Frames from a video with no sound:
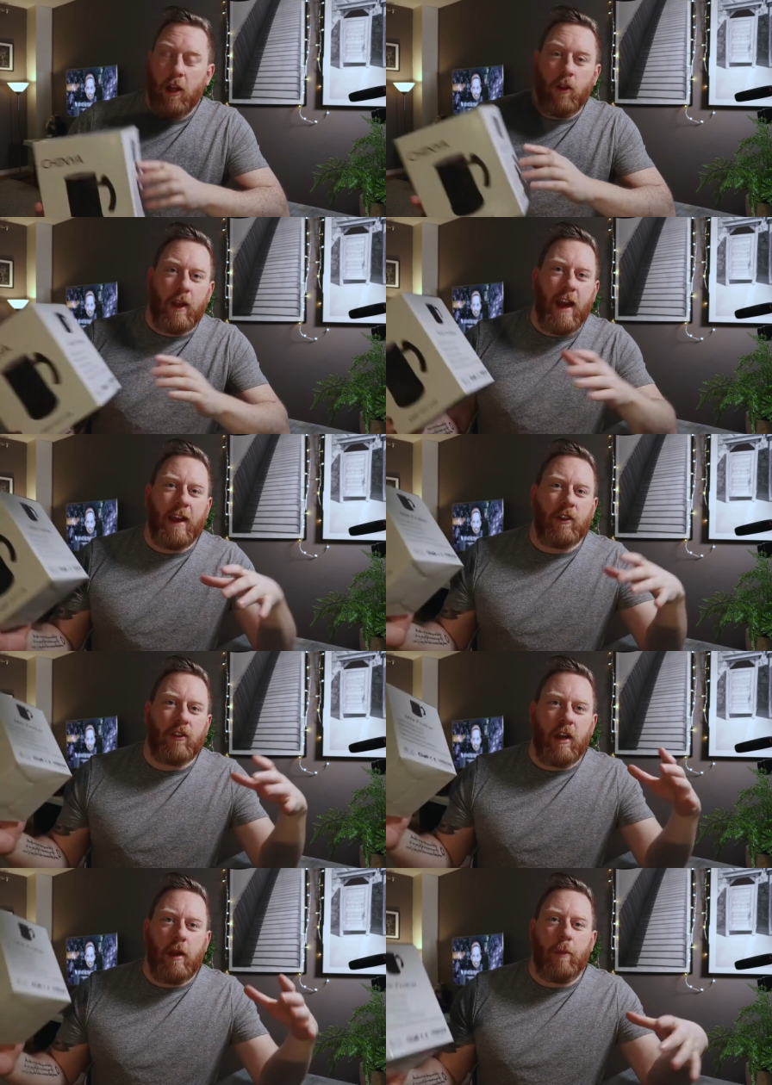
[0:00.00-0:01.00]
You can get
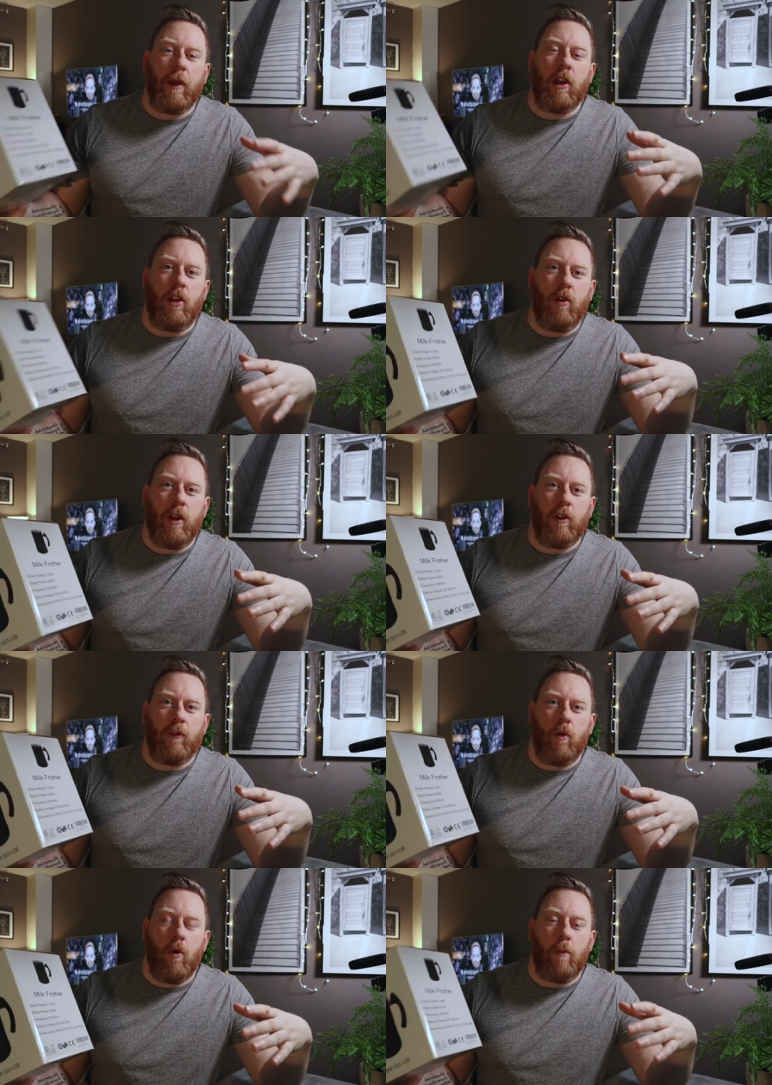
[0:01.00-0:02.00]
slightly bigger units
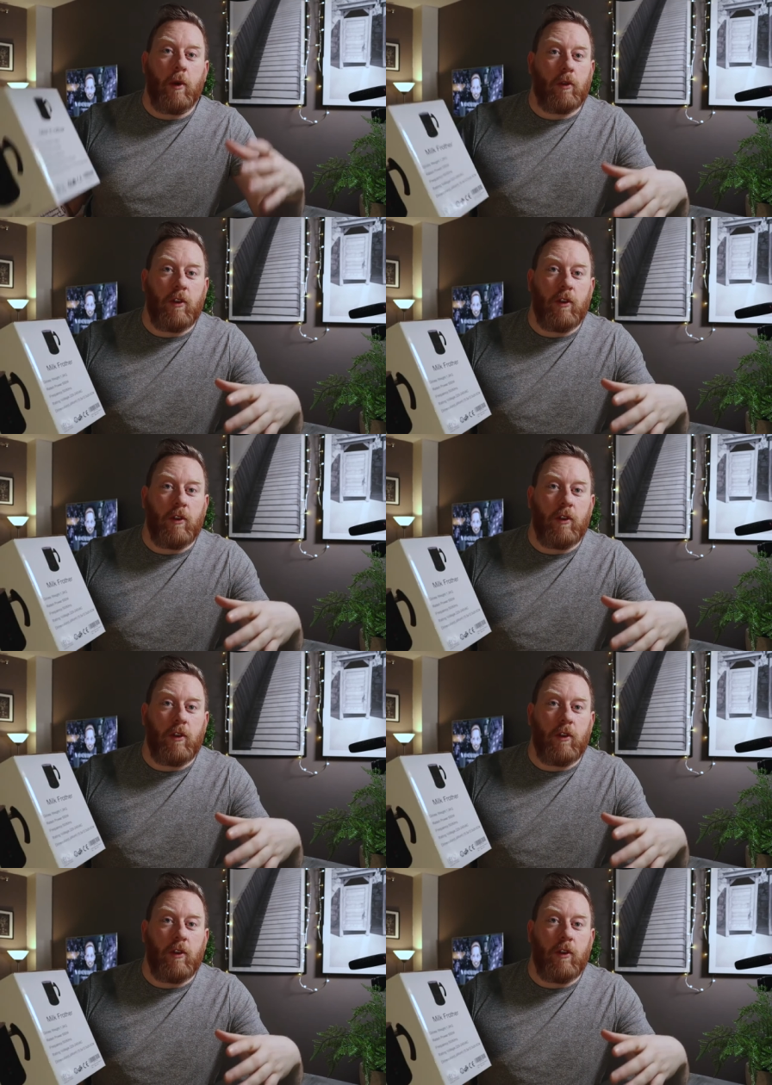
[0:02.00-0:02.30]
for milk